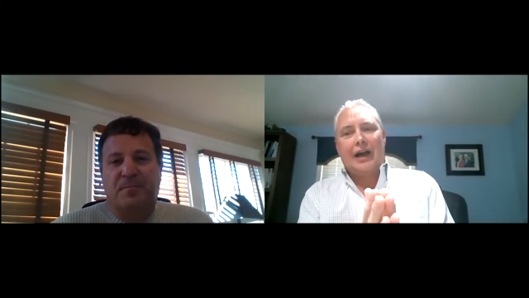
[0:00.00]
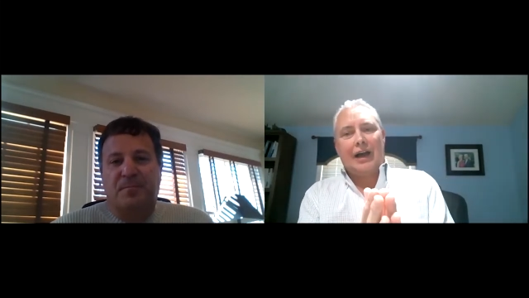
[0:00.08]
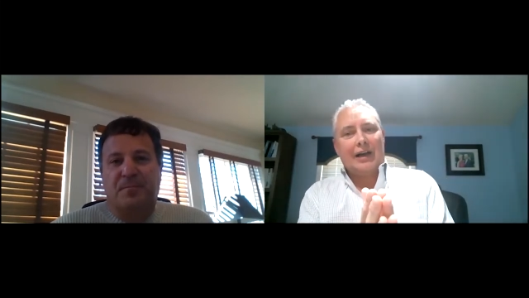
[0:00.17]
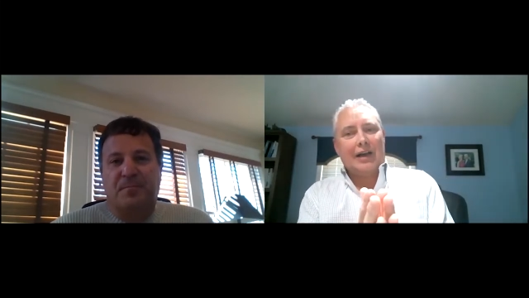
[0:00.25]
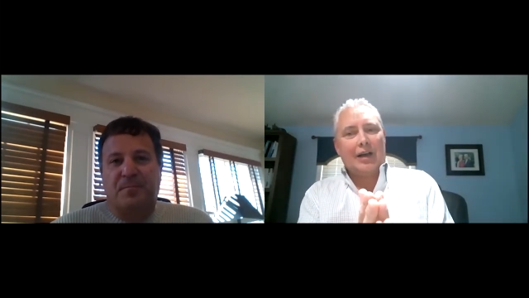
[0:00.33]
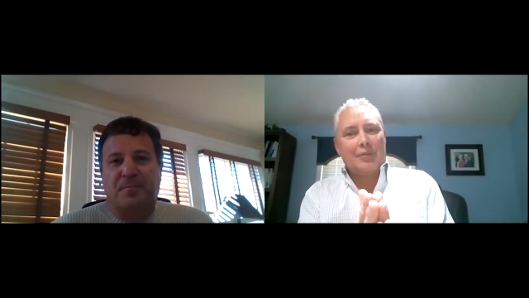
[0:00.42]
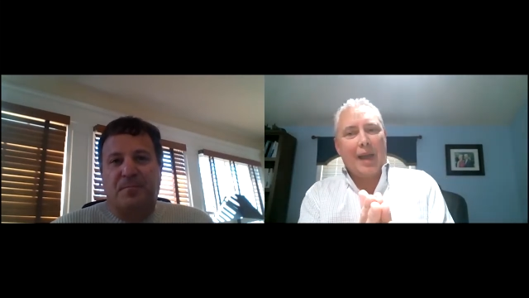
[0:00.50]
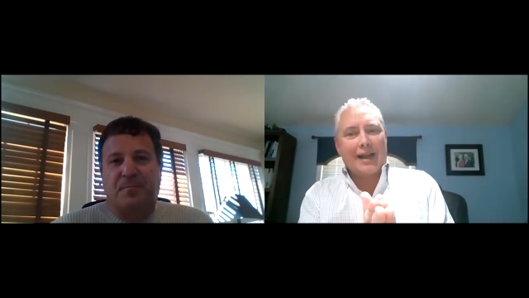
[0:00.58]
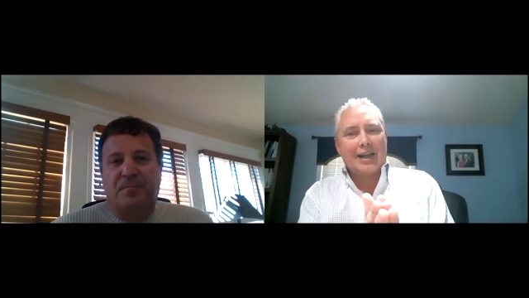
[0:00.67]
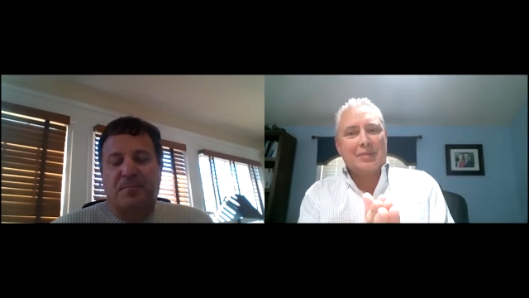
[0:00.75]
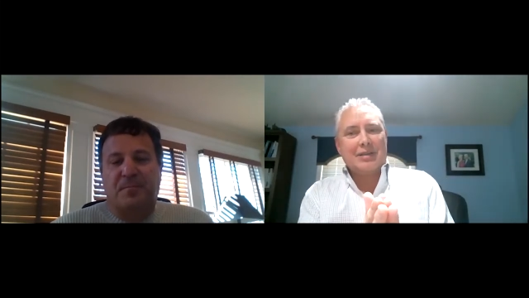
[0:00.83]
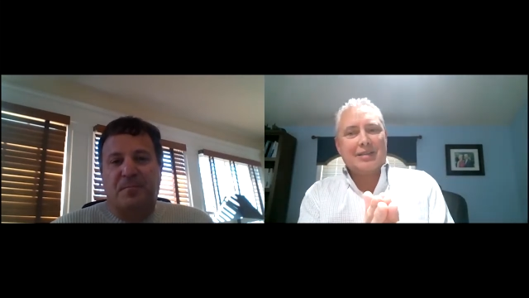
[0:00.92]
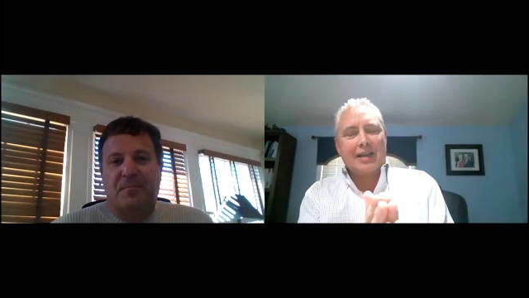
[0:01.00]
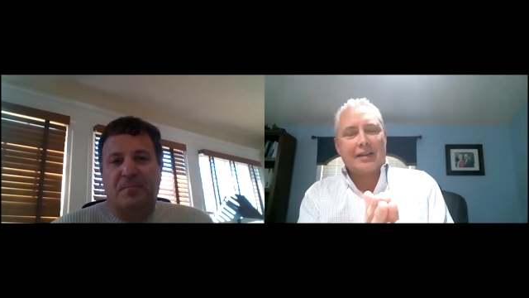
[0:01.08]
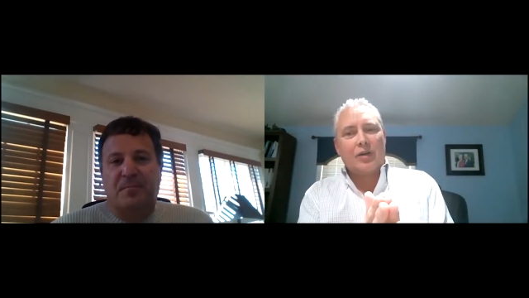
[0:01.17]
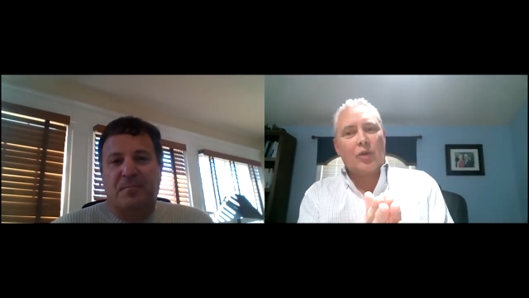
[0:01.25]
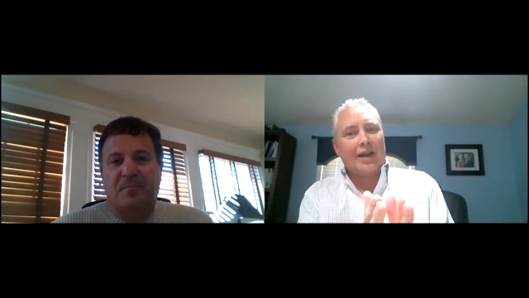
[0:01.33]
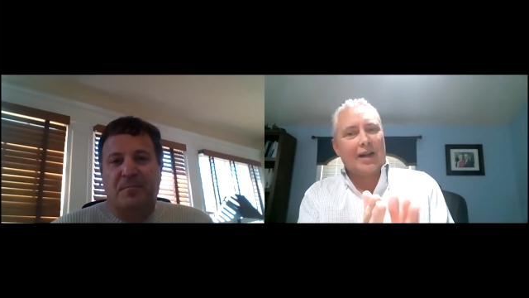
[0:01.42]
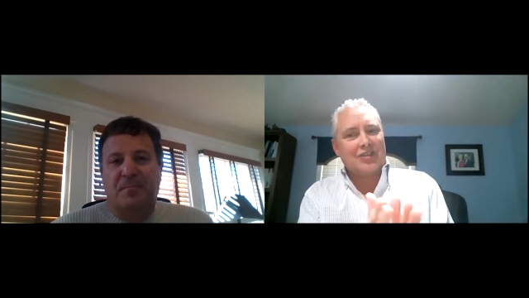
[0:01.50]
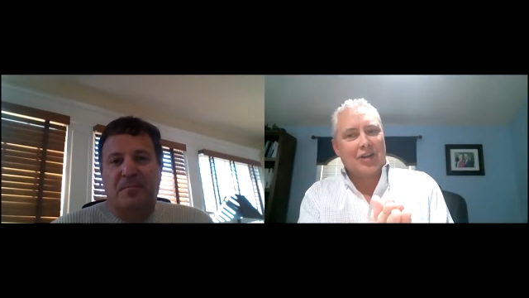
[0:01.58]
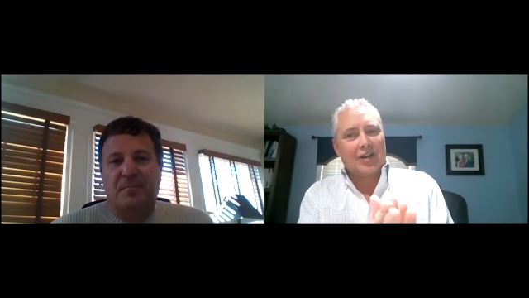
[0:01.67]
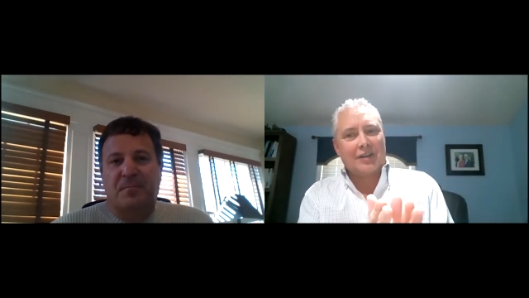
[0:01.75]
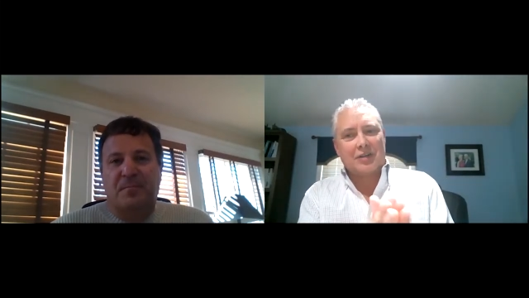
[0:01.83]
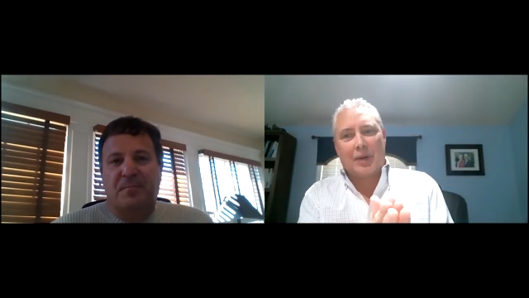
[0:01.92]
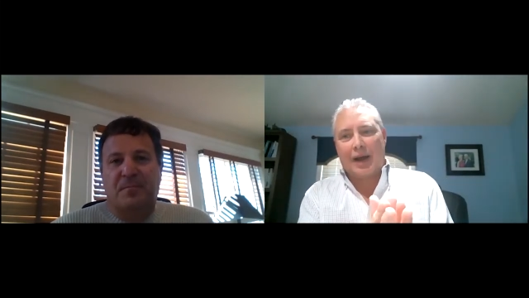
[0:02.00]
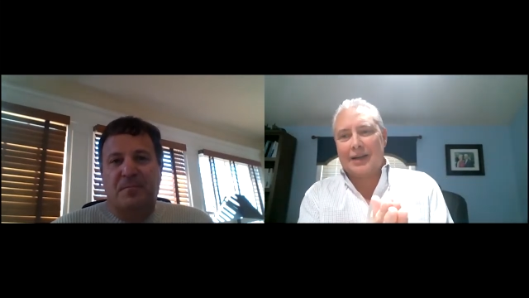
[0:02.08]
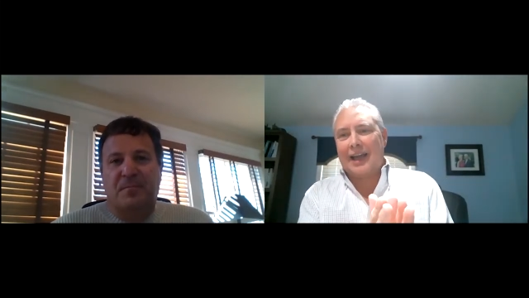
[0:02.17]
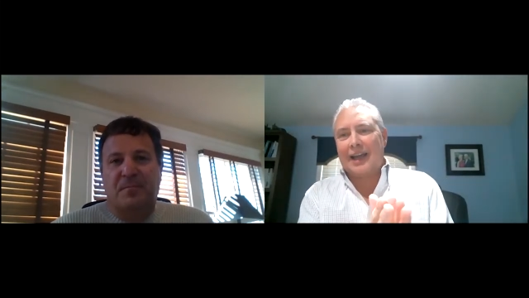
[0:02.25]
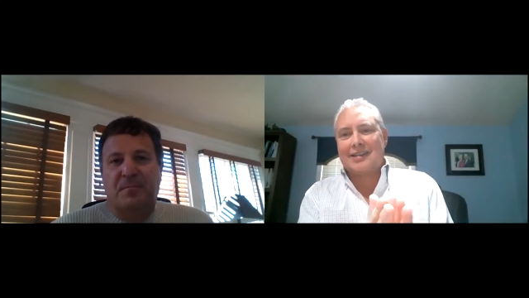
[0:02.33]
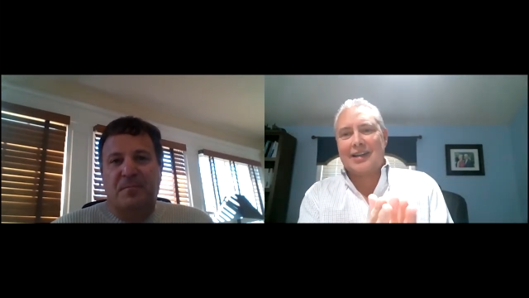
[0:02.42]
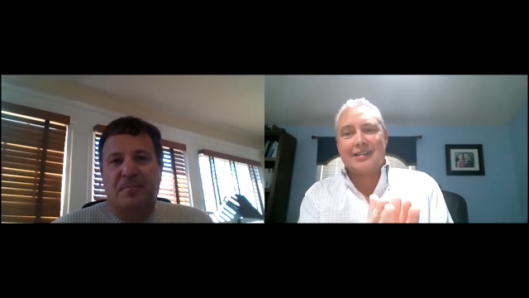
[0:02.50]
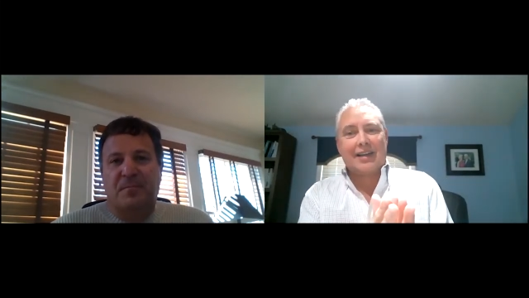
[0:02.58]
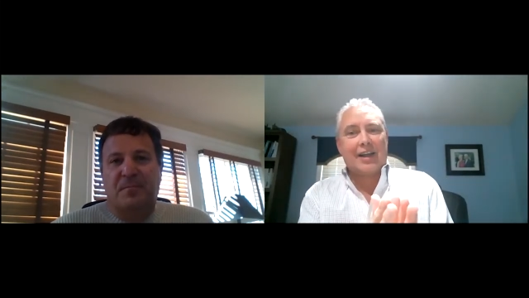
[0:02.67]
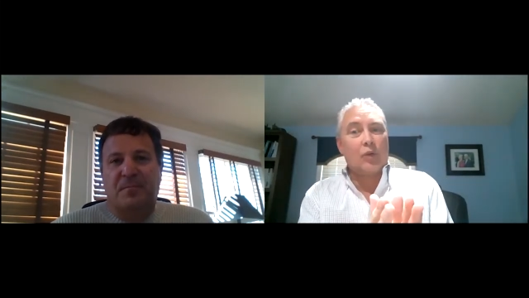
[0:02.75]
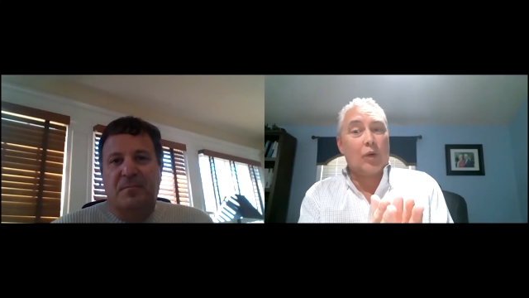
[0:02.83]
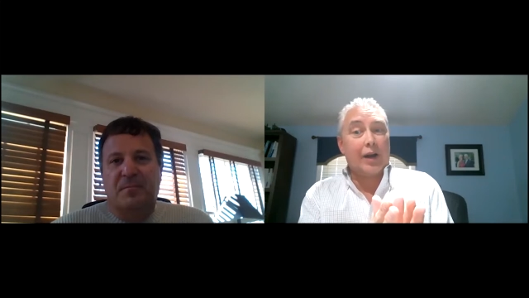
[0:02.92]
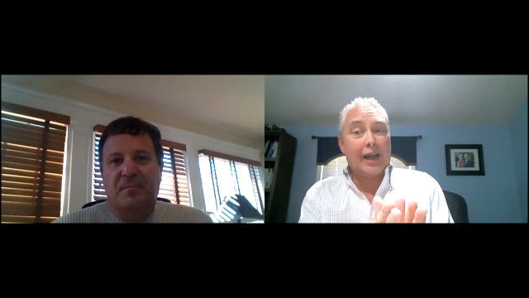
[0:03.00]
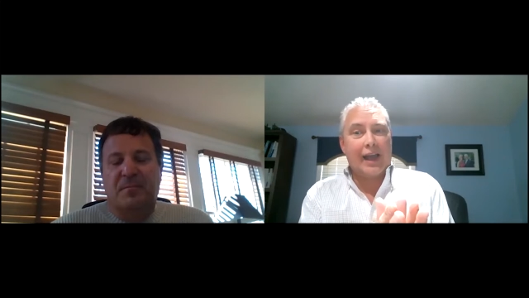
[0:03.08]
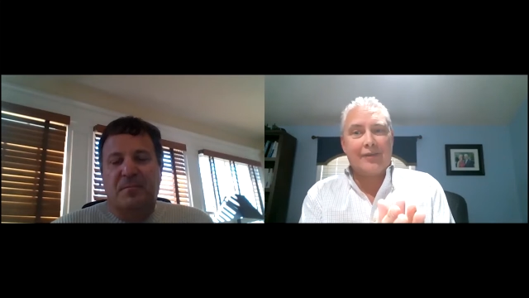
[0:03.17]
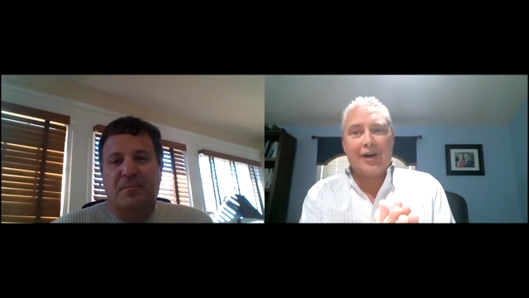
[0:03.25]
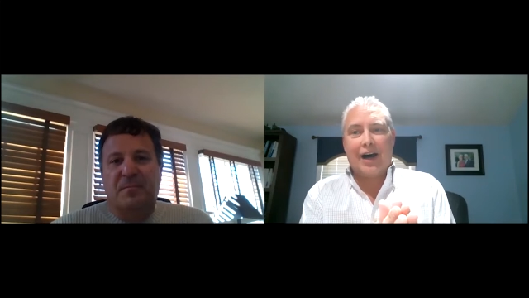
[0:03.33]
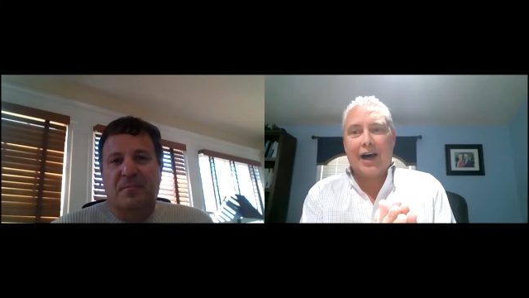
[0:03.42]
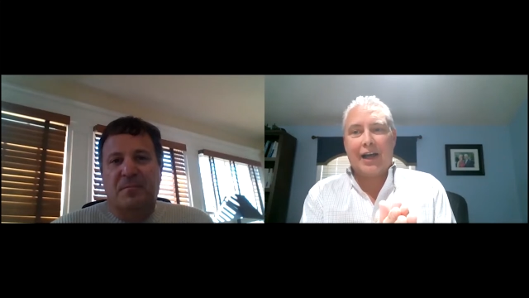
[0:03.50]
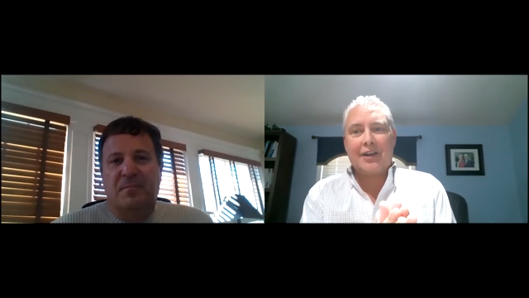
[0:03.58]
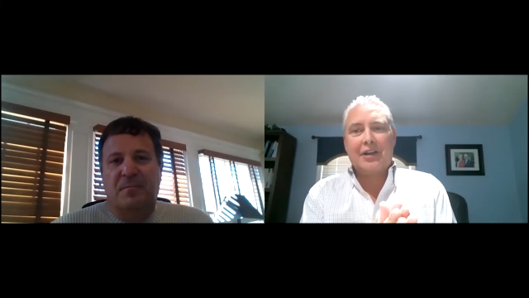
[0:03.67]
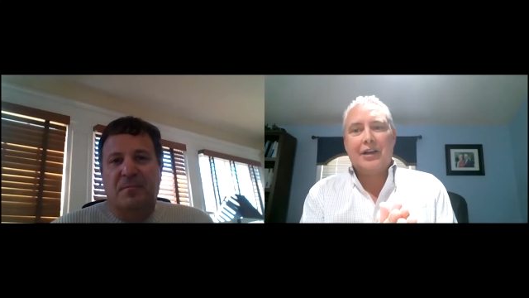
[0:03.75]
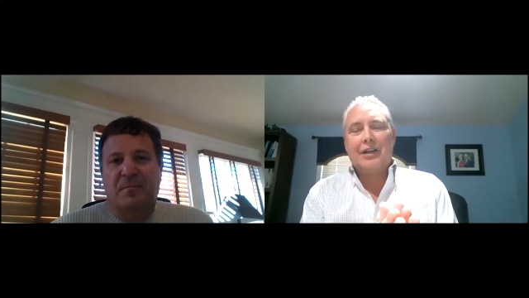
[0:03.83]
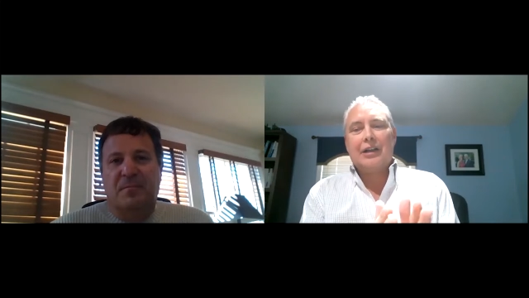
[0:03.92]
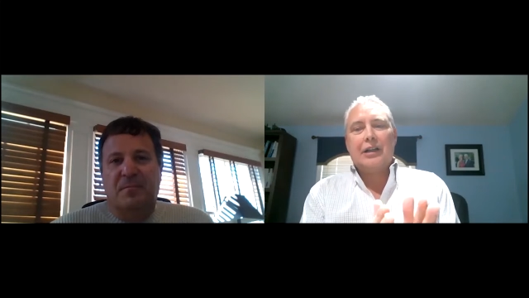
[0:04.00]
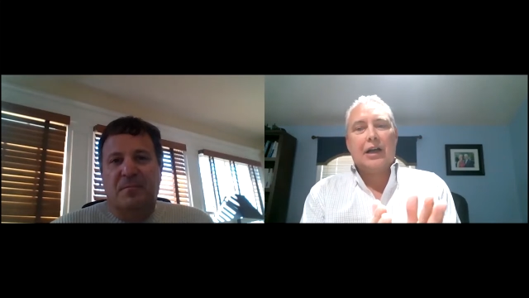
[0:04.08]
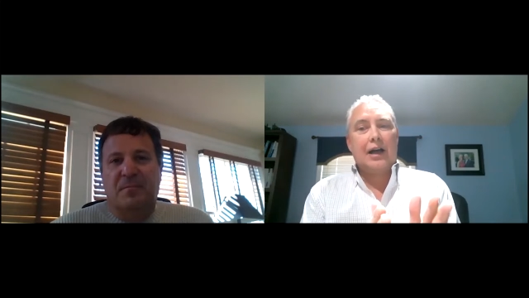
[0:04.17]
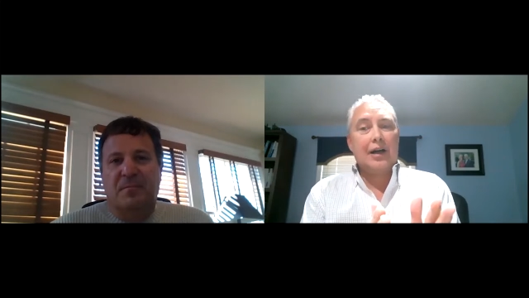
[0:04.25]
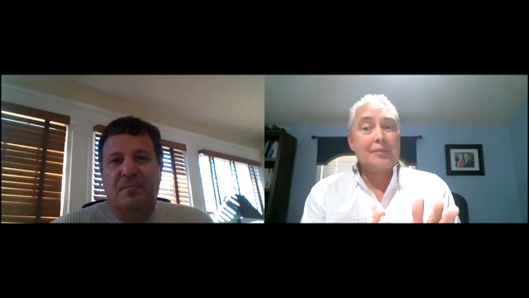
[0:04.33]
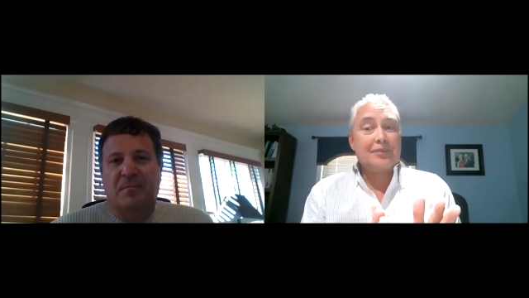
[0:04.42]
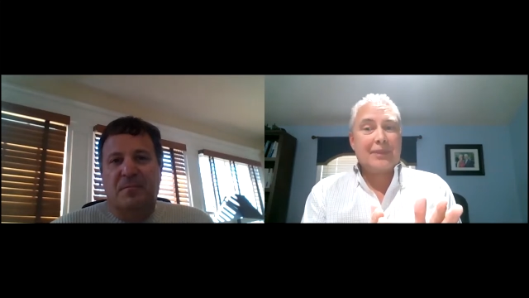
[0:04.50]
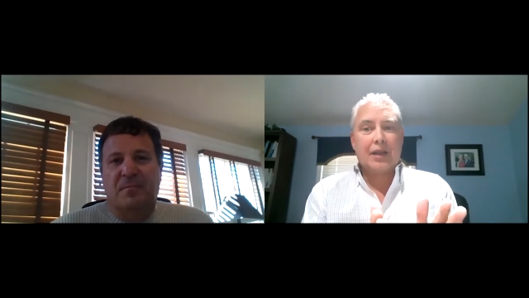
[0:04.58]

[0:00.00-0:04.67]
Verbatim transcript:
Speaker 1: I'll, I'll back up and say that when I started this podcast, I said I want to have on um,